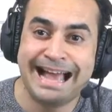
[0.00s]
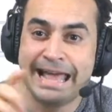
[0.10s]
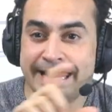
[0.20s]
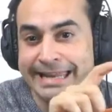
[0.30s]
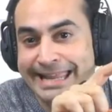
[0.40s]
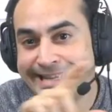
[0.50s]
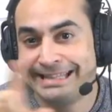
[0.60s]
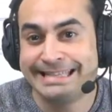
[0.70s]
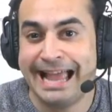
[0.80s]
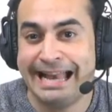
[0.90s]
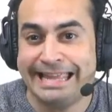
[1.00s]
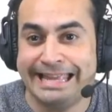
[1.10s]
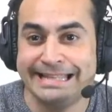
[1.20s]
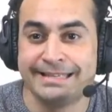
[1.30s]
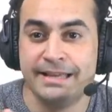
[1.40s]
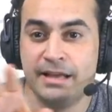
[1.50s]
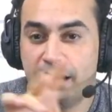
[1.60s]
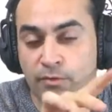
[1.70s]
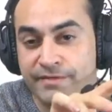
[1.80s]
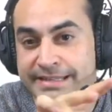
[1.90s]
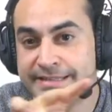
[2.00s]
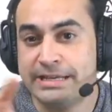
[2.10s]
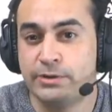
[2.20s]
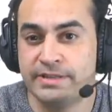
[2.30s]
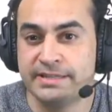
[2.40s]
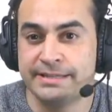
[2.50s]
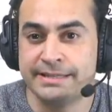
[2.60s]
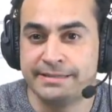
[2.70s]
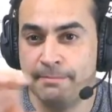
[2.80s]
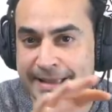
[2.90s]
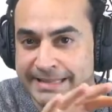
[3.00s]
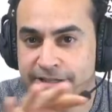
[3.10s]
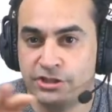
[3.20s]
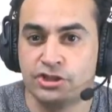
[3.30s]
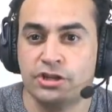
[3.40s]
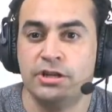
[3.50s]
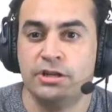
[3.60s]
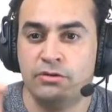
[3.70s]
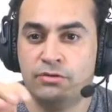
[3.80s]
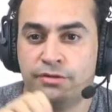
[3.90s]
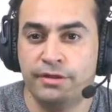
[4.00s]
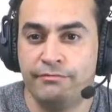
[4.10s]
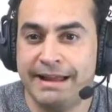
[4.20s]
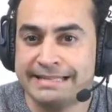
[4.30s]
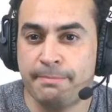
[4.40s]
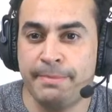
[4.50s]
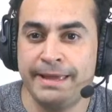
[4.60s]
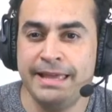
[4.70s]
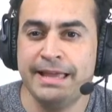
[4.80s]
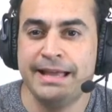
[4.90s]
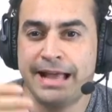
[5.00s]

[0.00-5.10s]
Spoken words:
and then they can tally it with the sequences, the message or the recipe,